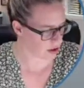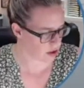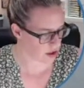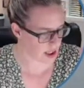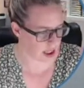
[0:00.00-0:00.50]

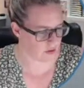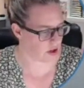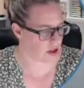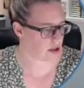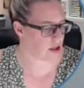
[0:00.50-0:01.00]
to take
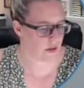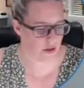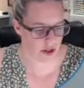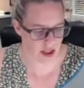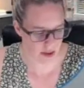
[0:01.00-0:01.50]
advantage of the
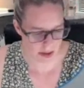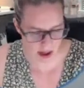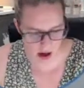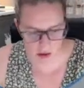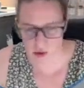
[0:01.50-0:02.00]
free shipping.
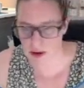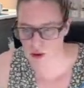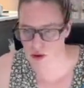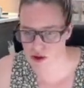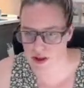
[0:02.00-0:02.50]
I will be
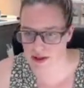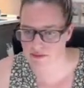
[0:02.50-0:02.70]
ordering.